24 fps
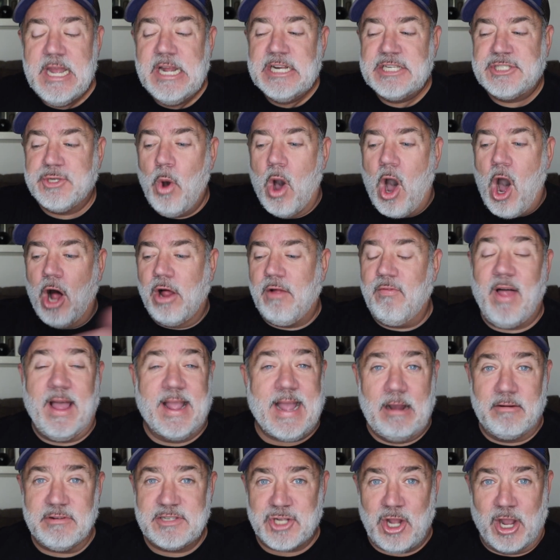So, all like
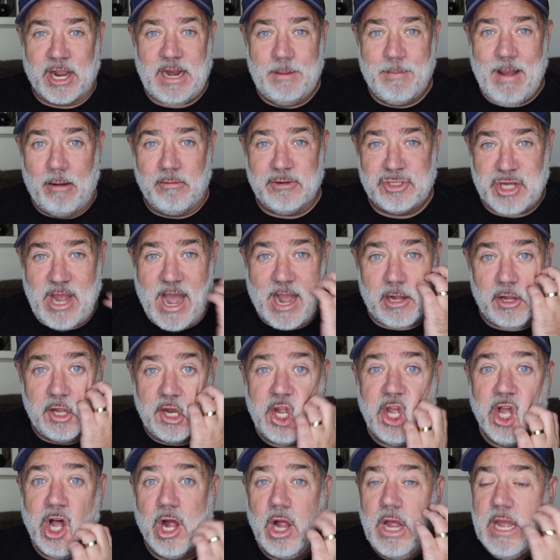I was talking about with Jaclyn
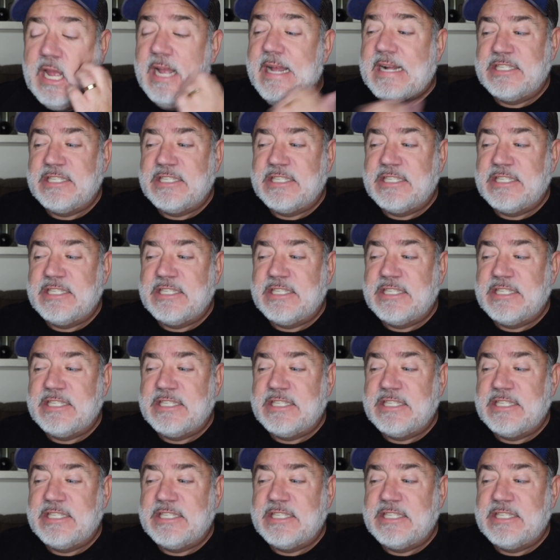Hill.